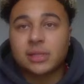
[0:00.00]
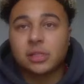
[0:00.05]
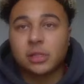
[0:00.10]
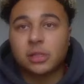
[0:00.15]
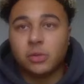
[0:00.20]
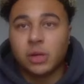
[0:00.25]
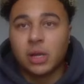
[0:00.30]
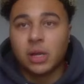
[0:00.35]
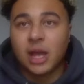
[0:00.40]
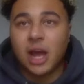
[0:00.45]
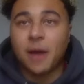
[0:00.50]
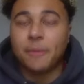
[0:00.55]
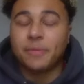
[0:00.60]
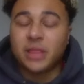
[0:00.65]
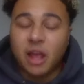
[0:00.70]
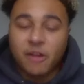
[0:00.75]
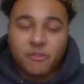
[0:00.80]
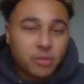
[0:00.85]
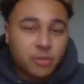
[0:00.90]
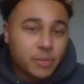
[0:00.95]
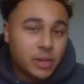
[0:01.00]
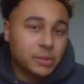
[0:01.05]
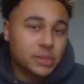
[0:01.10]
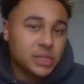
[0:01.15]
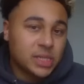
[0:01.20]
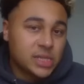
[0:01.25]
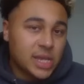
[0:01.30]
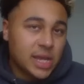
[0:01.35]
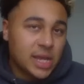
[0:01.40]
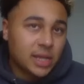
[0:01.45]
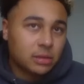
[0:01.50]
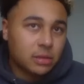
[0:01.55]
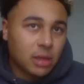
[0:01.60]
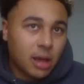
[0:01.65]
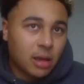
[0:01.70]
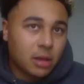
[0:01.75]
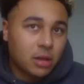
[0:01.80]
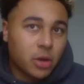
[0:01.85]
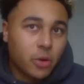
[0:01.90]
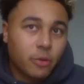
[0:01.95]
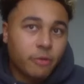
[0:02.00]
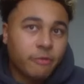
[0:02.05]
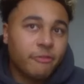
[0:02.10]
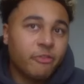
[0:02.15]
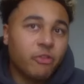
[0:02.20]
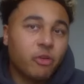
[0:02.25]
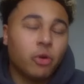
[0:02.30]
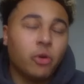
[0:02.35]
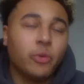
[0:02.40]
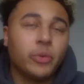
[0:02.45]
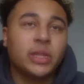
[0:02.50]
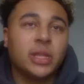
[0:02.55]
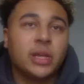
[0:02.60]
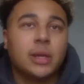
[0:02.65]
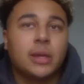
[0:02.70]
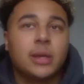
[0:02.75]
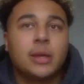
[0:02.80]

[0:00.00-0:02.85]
So I've definitely been able to take that going forward.